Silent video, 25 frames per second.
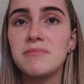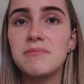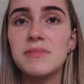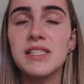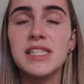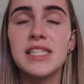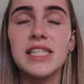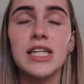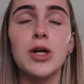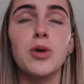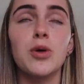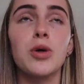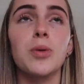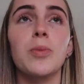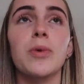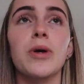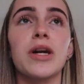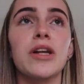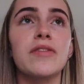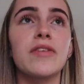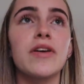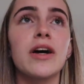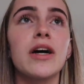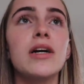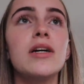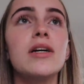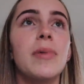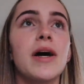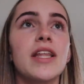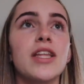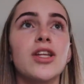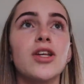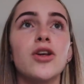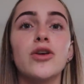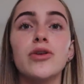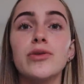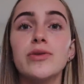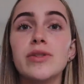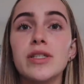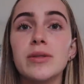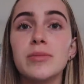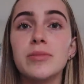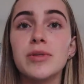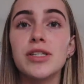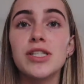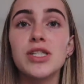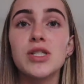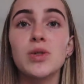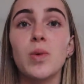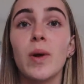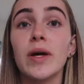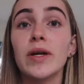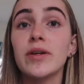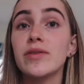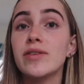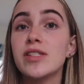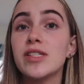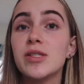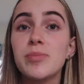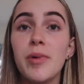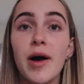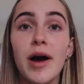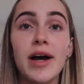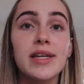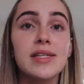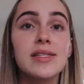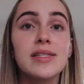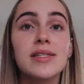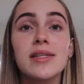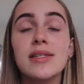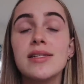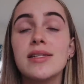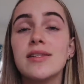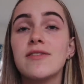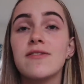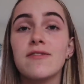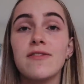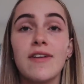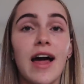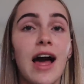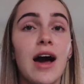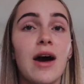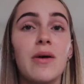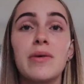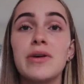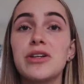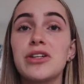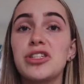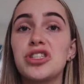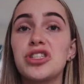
sealed and whatever, but you use them to store like the spices, flour,